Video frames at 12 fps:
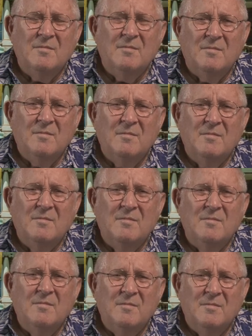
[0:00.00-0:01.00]

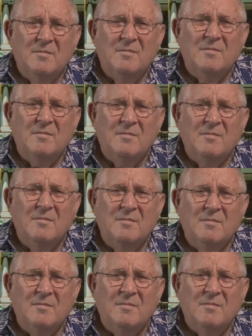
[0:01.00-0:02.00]

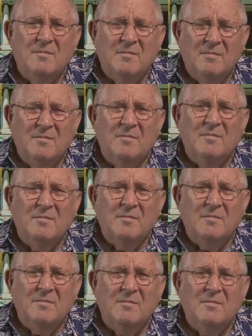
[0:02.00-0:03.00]

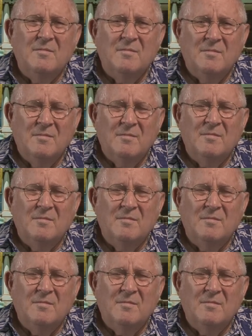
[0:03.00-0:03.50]
(silent)